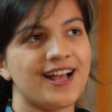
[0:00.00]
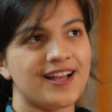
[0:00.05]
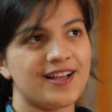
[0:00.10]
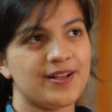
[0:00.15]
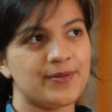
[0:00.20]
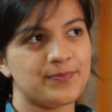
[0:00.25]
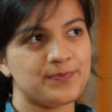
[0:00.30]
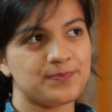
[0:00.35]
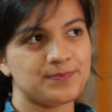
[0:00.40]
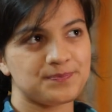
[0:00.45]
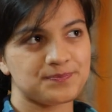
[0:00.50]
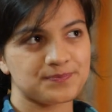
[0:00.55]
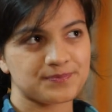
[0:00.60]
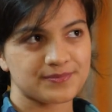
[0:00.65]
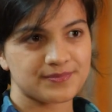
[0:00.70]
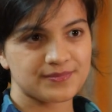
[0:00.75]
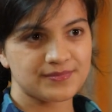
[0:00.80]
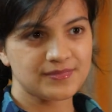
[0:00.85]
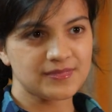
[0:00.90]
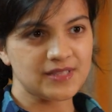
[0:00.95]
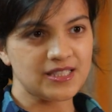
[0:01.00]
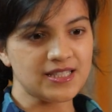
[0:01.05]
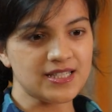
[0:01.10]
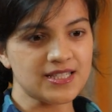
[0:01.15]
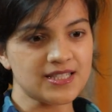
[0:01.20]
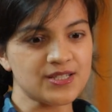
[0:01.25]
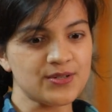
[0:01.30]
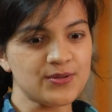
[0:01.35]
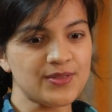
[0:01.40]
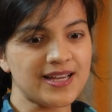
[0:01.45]
Um,
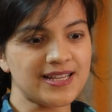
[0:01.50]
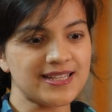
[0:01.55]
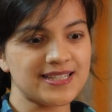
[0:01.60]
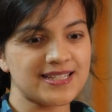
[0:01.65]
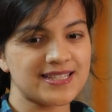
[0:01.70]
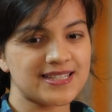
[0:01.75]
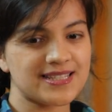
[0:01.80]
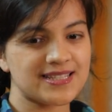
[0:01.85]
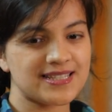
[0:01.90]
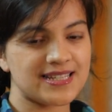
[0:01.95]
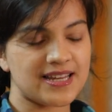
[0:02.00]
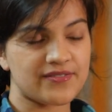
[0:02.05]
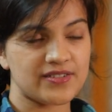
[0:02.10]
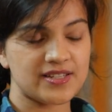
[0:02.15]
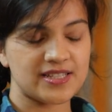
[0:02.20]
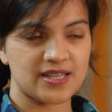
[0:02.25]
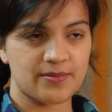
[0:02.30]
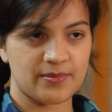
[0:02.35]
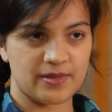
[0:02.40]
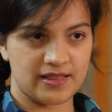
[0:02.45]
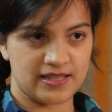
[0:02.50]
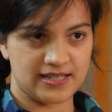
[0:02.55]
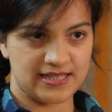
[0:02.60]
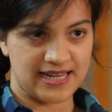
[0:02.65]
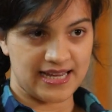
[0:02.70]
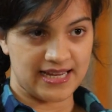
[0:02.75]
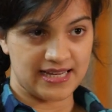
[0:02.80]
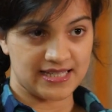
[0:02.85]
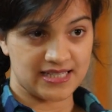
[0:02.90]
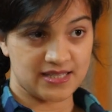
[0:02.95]
so that's definitely something that
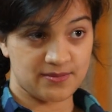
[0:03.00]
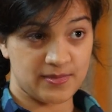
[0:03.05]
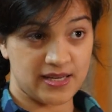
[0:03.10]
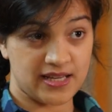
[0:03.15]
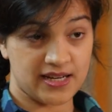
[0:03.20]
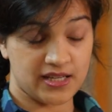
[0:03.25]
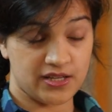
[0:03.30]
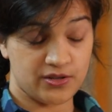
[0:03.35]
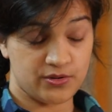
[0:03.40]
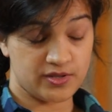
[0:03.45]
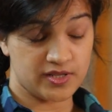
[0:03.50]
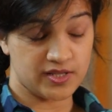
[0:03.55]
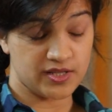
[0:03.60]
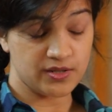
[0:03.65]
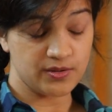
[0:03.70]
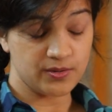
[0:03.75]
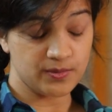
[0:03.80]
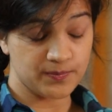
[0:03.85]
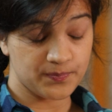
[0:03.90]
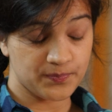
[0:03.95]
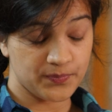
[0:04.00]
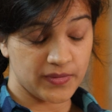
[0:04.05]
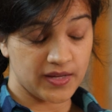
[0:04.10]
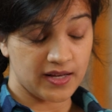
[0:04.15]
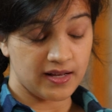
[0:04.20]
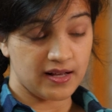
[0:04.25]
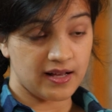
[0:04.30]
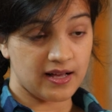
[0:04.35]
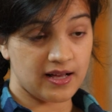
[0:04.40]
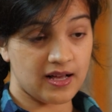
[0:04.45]
takes some getting used to.
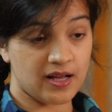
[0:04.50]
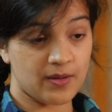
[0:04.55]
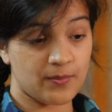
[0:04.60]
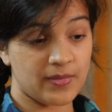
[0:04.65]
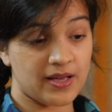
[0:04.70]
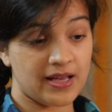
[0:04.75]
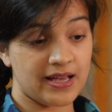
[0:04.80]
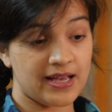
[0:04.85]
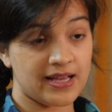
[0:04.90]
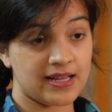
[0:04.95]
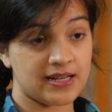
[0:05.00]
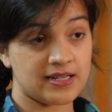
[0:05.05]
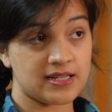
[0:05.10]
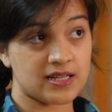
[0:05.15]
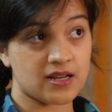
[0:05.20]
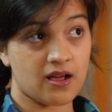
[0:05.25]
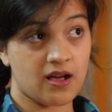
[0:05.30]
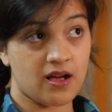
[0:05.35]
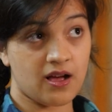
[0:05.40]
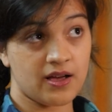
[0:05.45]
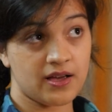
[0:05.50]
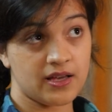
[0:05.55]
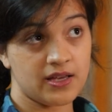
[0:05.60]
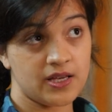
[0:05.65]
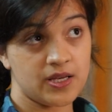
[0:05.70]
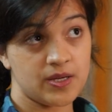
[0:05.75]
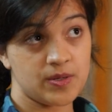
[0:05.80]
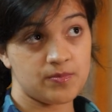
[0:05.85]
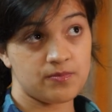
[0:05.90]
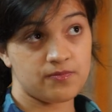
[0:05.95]
Um, and
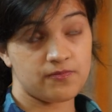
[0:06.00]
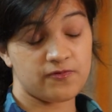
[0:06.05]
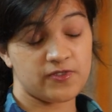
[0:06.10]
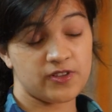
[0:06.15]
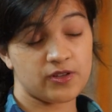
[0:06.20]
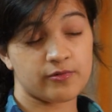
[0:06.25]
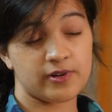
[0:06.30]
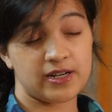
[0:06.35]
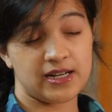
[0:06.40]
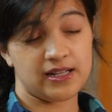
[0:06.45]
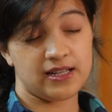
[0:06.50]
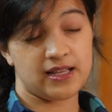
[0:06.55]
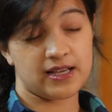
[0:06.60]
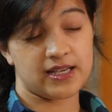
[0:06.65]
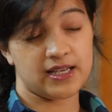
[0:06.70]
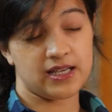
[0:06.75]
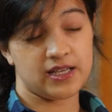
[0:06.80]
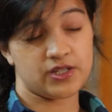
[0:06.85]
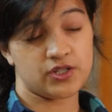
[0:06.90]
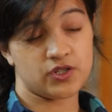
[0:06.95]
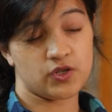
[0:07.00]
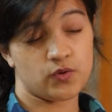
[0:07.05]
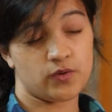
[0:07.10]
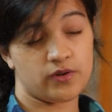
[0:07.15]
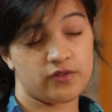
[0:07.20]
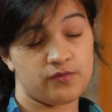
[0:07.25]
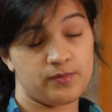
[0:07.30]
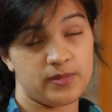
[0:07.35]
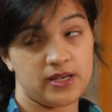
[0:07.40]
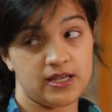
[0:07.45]
I feel really lucky
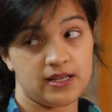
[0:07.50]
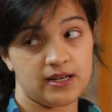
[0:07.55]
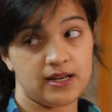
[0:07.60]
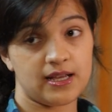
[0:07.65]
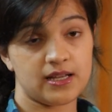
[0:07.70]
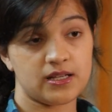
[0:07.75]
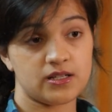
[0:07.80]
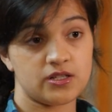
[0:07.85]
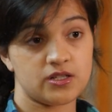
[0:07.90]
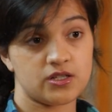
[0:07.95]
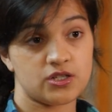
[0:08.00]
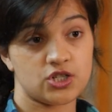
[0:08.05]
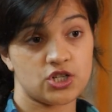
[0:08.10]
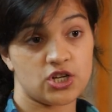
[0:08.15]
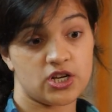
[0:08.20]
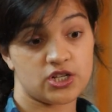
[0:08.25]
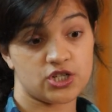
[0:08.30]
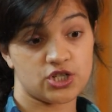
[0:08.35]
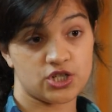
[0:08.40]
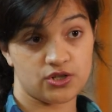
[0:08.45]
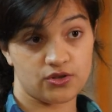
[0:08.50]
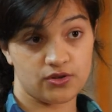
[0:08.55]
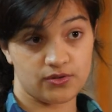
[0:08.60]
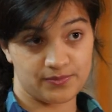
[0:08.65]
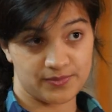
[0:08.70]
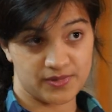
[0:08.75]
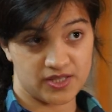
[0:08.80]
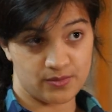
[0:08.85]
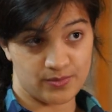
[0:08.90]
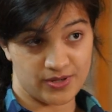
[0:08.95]
to have been at
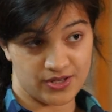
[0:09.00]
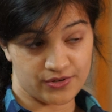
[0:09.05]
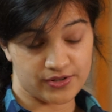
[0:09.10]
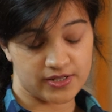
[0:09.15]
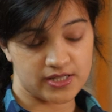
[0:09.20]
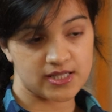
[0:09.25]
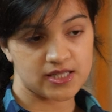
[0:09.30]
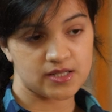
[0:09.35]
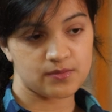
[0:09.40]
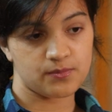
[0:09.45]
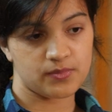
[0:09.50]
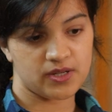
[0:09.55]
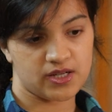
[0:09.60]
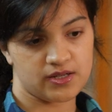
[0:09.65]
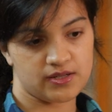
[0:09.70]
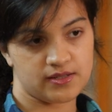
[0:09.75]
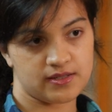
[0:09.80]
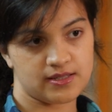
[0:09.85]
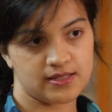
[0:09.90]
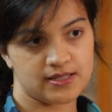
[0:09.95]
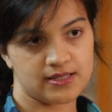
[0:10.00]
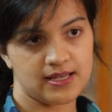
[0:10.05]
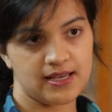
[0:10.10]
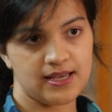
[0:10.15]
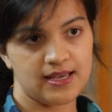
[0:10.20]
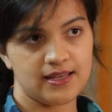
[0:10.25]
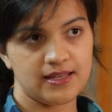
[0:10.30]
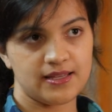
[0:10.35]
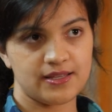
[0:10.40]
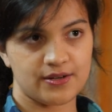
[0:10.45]
Churchill, to be honest, because,
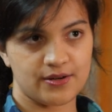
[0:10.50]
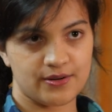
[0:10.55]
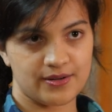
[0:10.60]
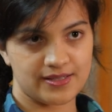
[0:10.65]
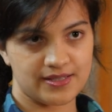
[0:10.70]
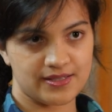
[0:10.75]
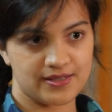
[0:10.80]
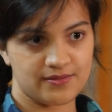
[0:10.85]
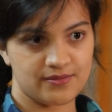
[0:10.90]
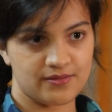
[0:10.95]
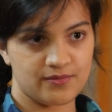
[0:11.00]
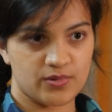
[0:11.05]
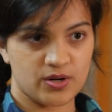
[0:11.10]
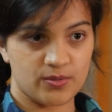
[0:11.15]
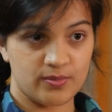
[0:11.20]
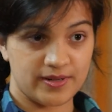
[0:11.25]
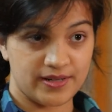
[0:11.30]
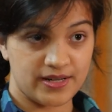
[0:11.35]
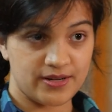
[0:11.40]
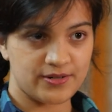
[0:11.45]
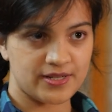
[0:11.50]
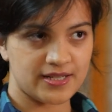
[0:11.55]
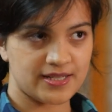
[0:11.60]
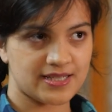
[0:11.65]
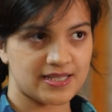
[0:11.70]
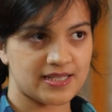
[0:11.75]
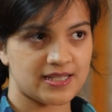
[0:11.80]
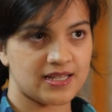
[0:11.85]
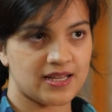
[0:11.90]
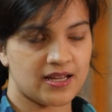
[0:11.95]
you know, as you probably
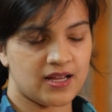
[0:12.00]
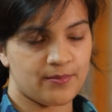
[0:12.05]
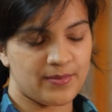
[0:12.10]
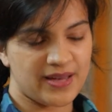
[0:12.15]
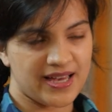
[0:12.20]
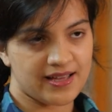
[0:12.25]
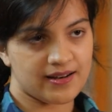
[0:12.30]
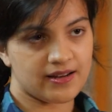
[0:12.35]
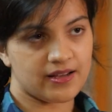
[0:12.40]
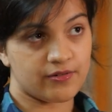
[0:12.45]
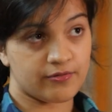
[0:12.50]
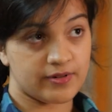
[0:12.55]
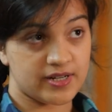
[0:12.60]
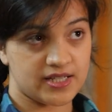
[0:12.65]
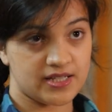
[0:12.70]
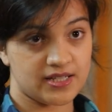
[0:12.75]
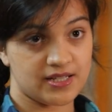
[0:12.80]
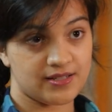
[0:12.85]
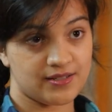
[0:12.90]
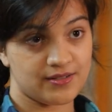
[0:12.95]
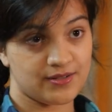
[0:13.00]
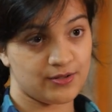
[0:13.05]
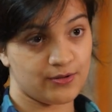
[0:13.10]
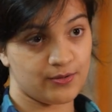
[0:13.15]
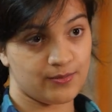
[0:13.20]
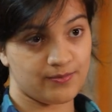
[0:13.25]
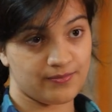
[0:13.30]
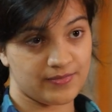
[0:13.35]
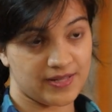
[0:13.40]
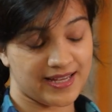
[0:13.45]
noticed, uh, Matt and Rita,
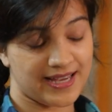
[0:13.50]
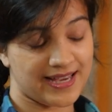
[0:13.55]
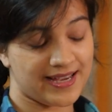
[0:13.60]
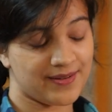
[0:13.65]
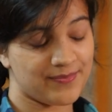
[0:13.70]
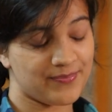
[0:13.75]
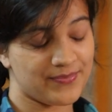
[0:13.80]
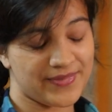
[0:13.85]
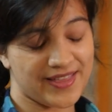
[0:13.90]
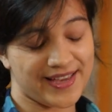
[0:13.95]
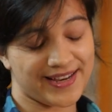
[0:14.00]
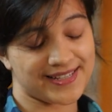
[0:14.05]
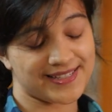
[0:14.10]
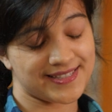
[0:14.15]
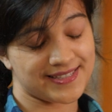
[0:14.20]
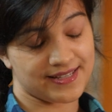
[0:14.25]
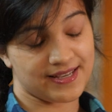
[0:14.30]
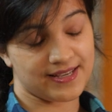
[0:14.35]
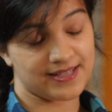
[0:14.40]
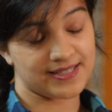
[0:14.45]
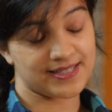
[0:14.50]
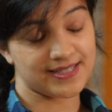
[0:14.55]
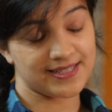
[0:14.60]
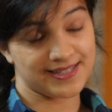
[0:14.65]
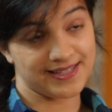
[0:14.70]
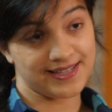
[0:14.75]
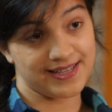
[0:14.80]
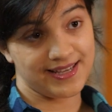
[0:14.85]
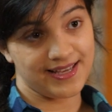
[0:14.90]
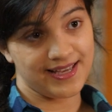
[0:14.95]
who, again, thanks,
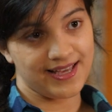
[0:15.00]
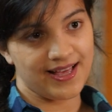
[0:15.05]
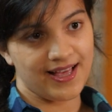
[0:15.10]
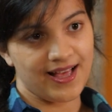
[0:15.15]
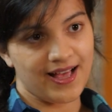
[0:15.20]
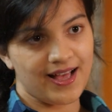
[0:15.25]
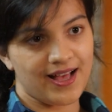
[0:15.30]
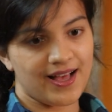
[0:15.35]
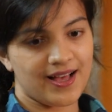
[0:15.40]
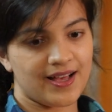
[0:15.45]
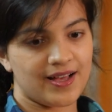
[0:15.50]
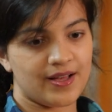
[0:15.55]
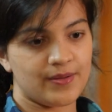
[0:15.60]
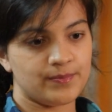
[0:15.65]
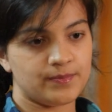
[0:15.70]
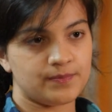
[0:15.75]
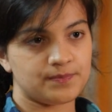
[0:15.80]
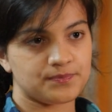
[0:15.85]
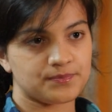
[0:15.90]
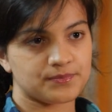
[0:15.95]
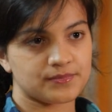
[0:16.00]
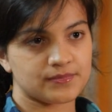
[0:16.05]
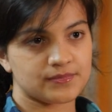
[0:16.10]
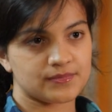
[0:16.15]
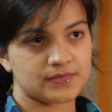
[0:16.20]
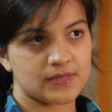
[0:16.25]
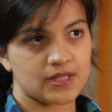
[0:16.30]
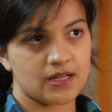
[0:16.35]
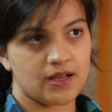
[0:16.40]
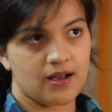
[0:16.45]
guys, um,
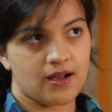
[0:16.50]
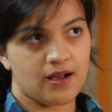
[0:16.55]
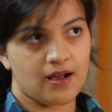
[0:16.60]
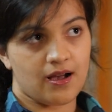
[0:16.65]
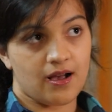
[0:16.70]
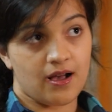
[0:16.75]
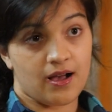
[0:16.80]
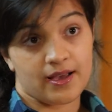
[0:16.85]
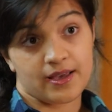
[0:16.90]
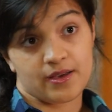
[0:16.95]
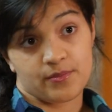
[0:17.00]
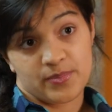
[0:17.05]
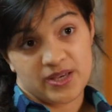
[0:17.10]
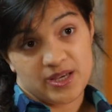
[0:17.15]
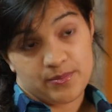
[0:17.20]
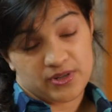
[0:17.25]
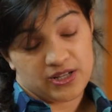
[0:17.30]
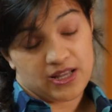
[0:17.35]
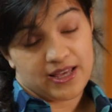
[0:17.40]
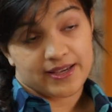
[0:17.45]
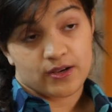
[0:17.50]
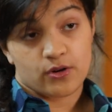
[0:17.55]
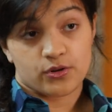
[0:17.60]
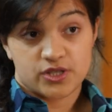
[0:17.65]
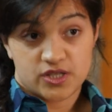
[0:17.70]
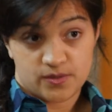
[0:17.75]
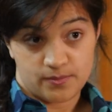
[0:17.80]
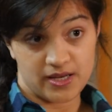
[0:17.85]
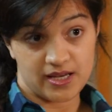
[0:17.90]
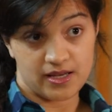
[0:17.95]
I, people I
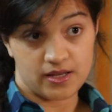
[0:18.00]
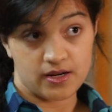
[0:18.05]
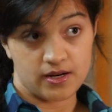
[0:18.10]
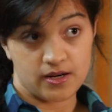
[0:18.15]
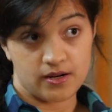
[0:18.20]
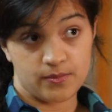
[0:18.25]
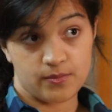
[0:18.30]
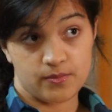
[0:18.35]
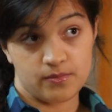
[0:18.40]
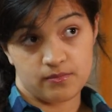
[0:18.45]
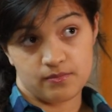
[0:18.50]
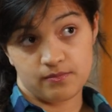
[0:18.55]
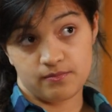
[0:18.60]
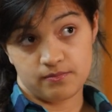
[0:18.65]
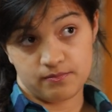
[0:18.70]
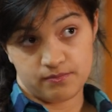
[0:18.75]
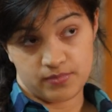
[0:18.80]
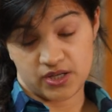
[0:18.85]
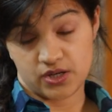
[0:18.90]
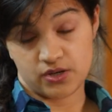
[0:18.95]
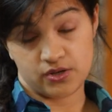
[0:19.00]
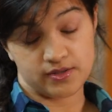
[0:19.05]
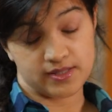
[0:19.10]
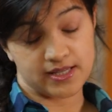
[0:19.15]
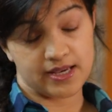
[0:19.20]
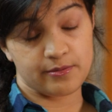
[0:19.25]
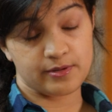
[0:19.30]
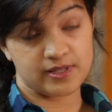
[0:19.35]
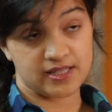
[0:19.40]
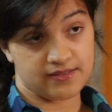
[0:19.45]
got to meet
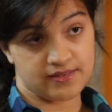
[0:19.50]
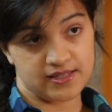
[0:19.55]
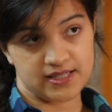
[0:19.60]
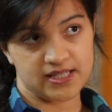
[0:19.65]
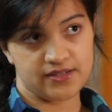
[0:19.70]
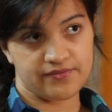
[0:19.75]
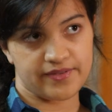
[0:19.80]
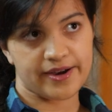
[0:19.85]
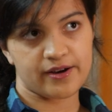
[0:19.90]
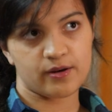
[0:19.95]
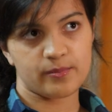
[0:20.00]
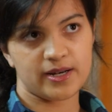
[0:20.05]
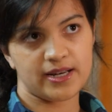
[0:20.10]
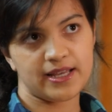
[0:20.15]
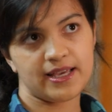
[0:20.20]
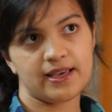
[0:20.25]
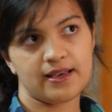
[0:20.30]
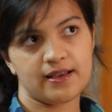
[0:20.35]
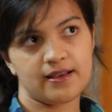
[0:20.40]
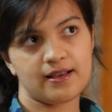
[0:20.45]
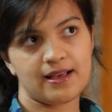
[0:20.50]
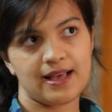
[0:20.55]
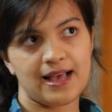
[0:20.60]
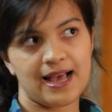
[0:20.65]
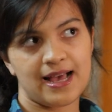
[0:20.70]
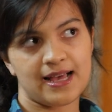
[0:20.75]
because I was in this environment here.